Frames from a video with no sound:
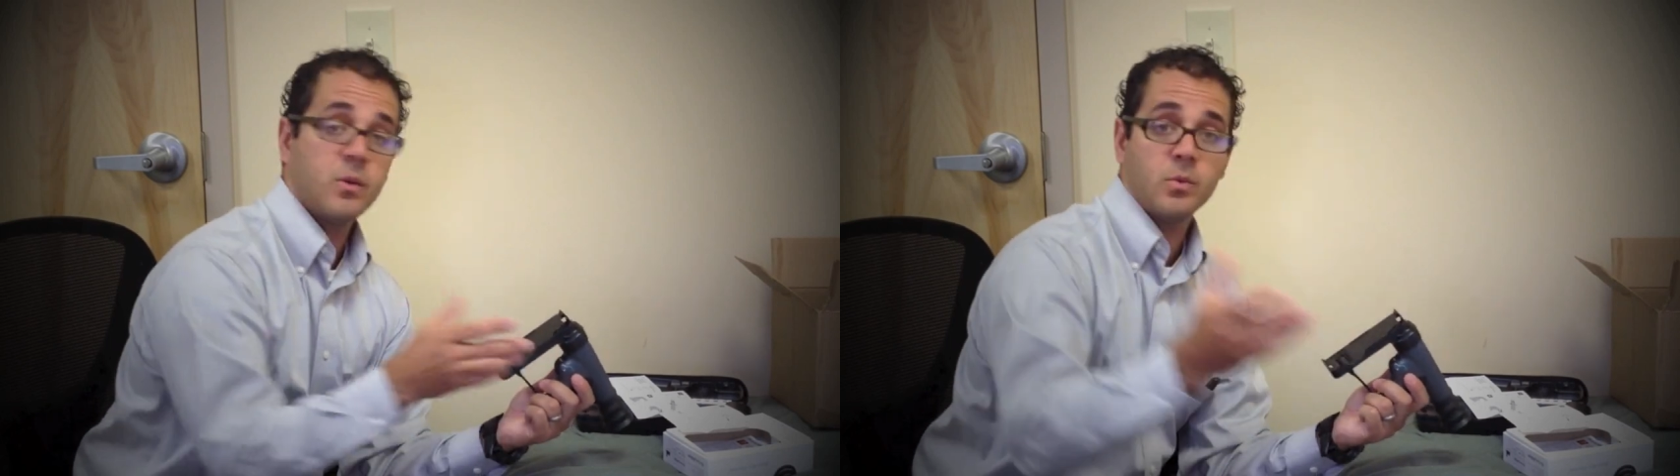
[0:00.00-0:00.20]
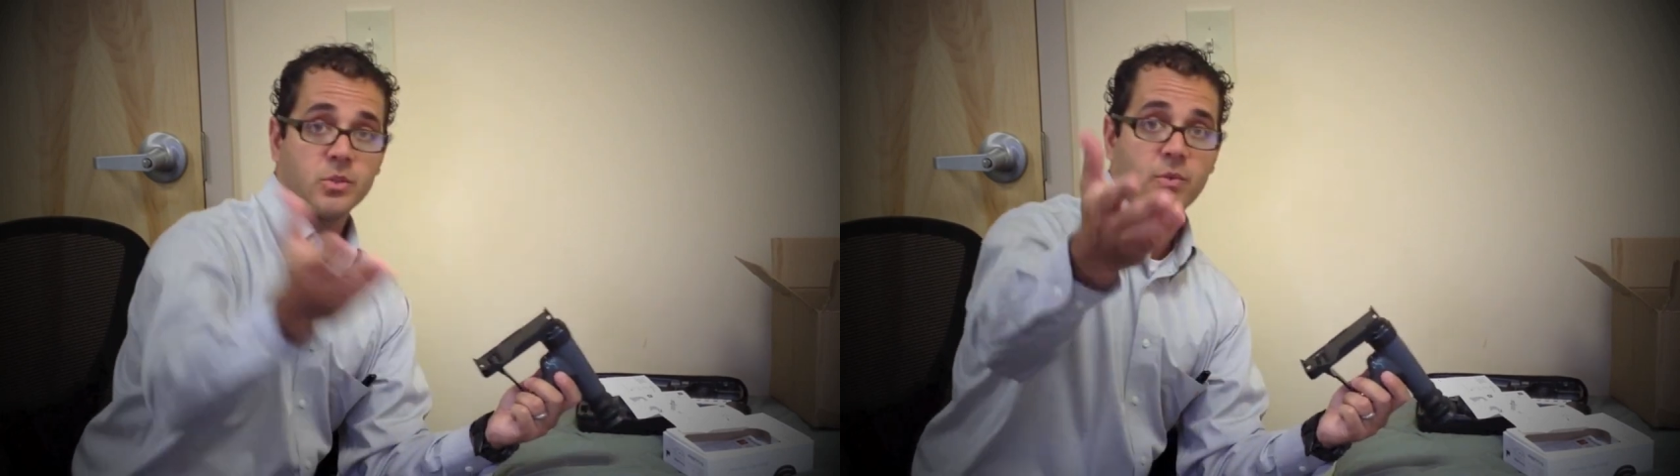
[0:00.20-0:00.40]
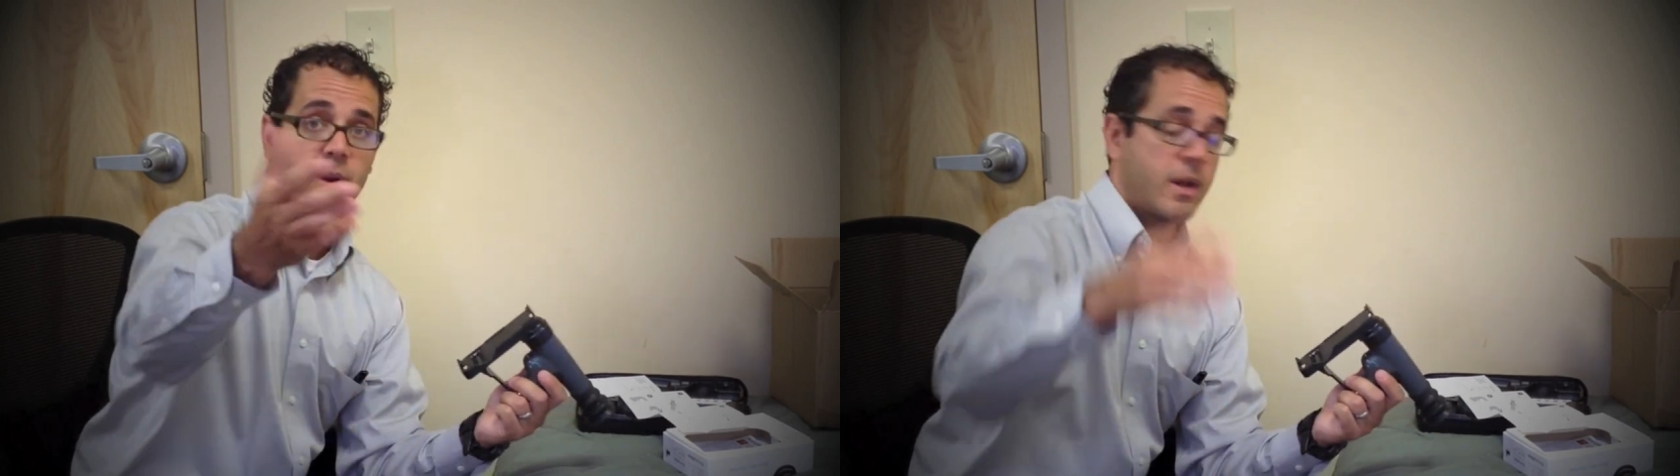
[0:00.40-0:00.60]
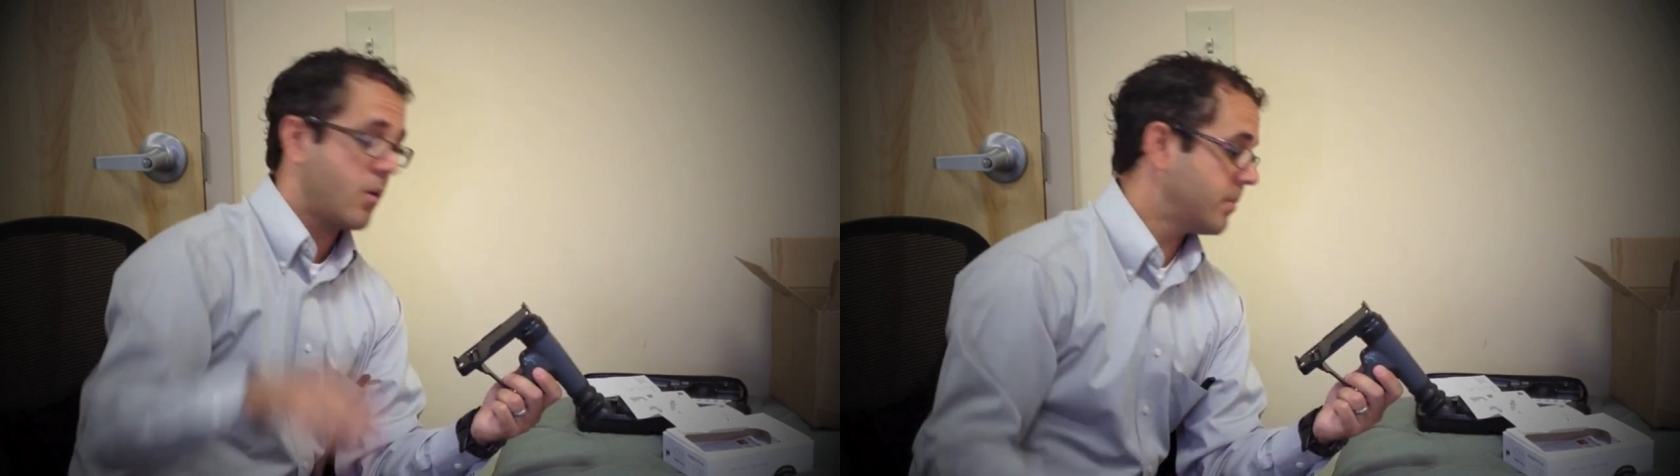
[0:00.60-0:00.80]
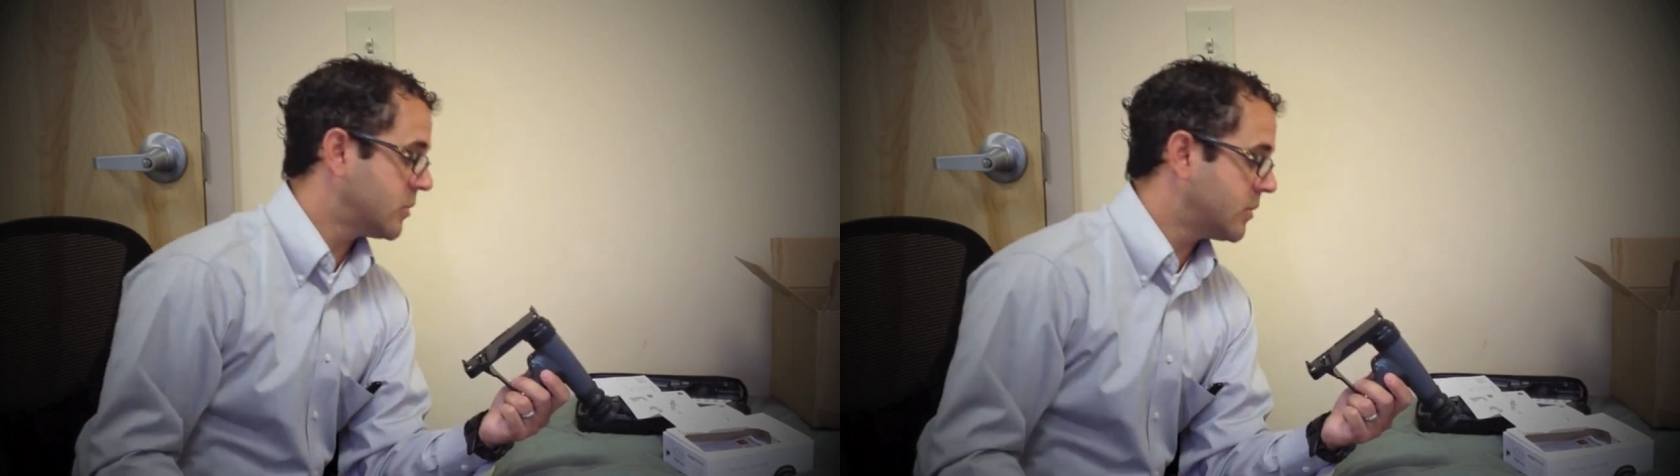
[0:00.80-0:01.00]
which right now
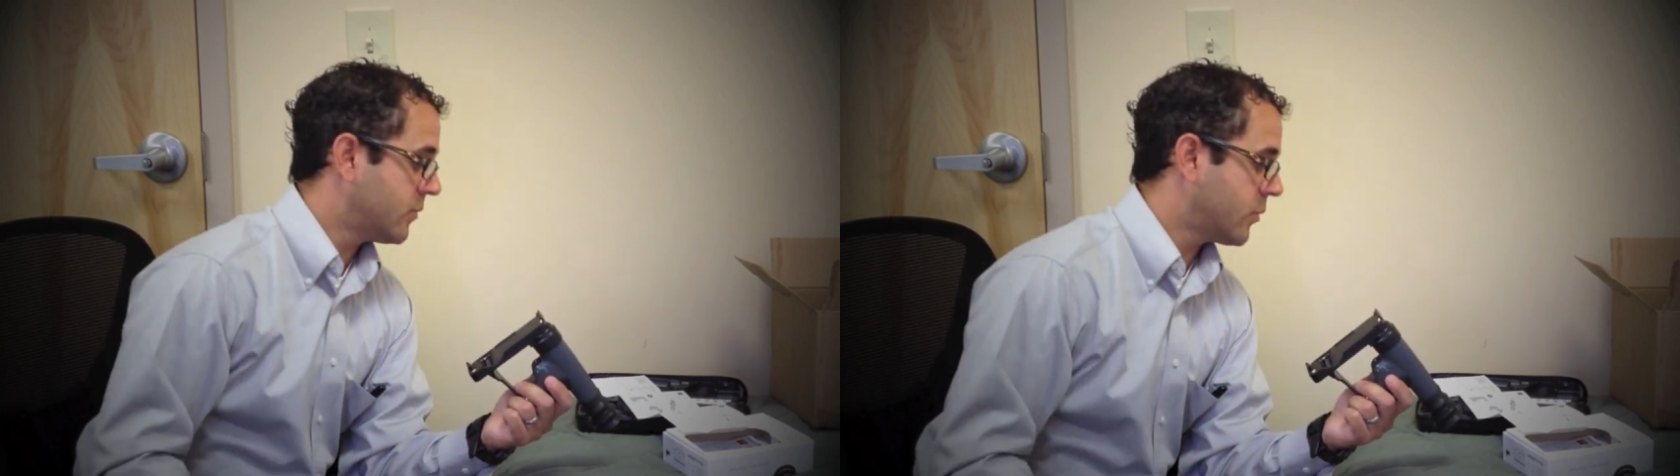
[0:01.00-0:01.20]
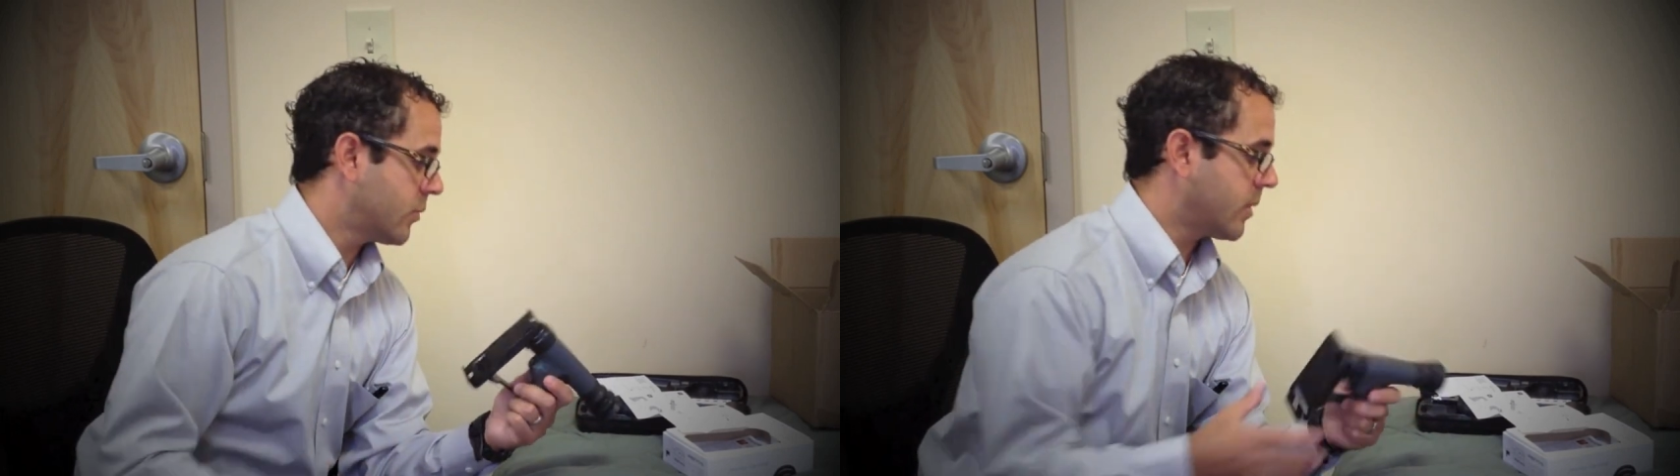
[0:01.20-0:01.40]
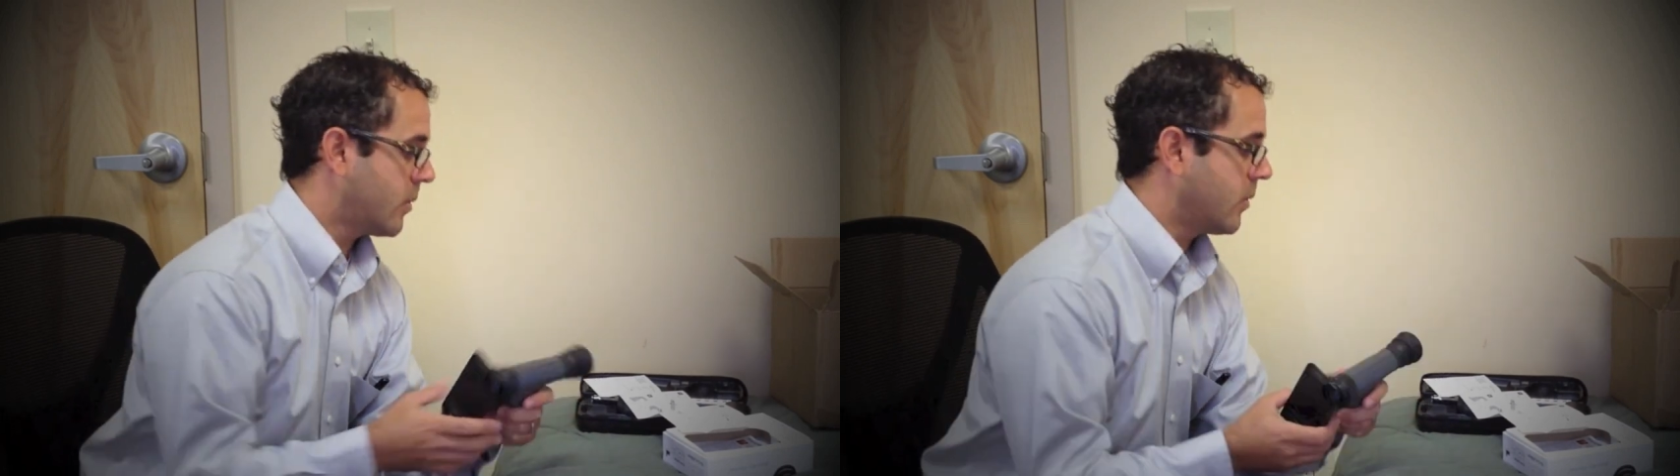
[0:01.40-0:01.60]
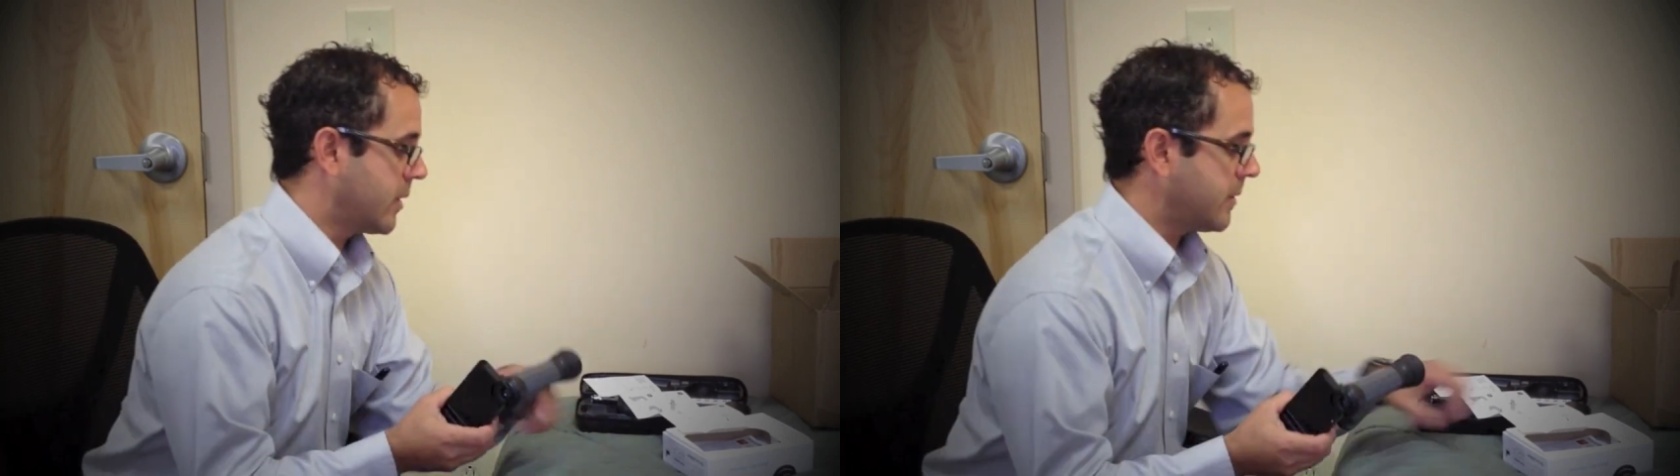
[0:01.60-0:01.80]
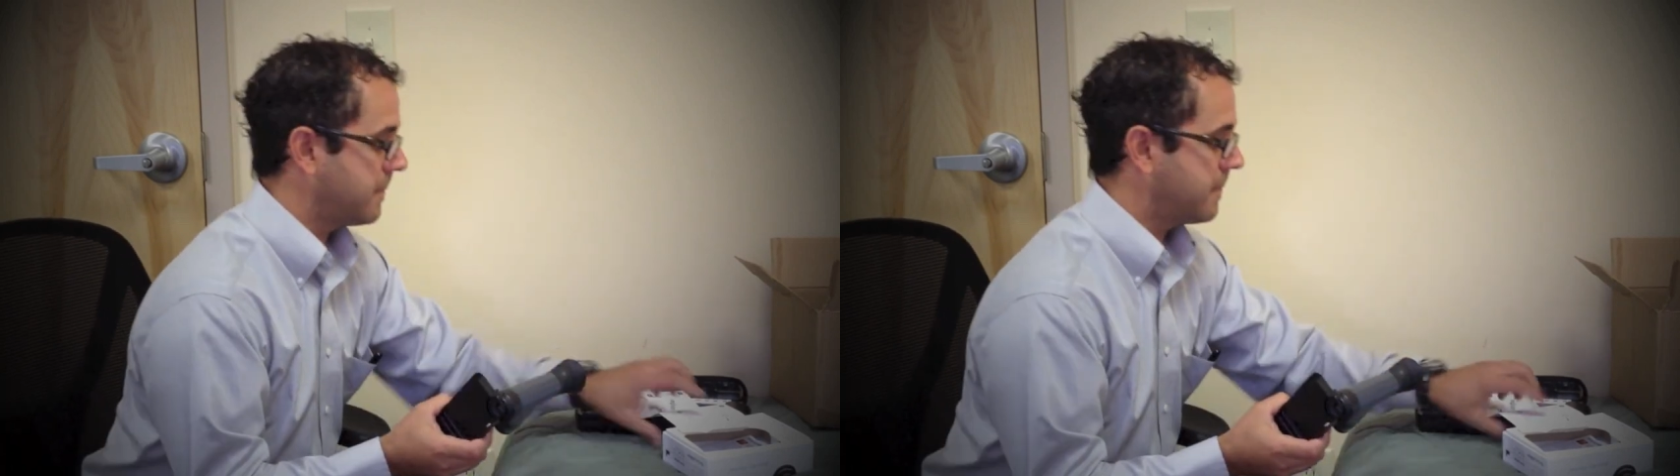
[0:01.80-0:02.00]
I'm using for recording.